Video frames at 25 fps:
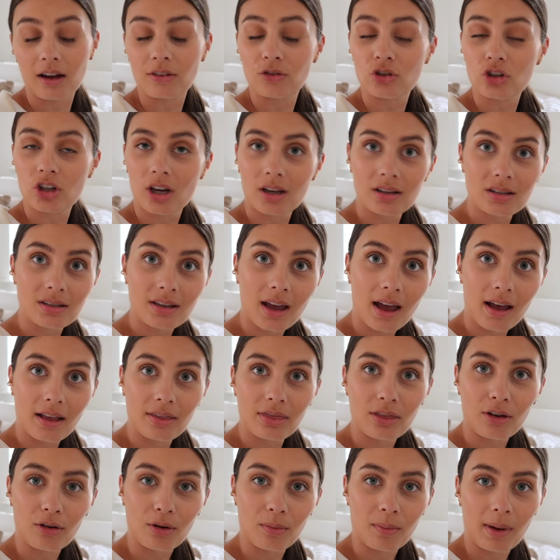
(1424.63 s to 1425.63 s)
I've just
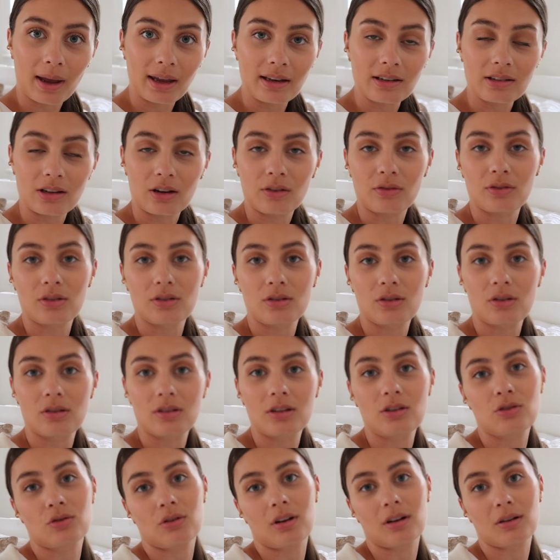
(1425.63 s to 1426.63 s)
had the remainder of the
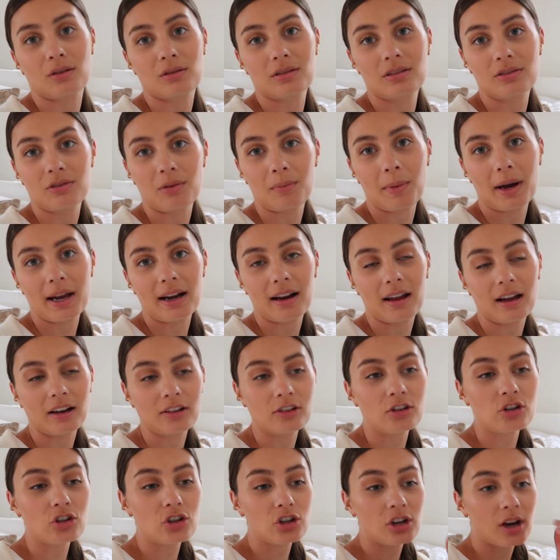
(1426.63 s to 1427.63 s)
sausage rolls for my
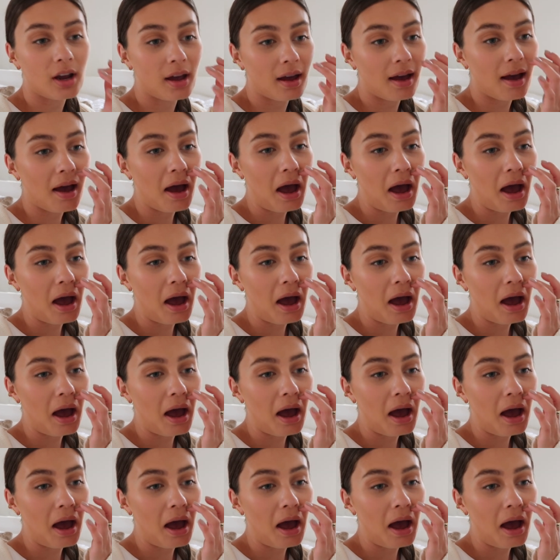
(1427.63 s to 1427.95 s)
lunch.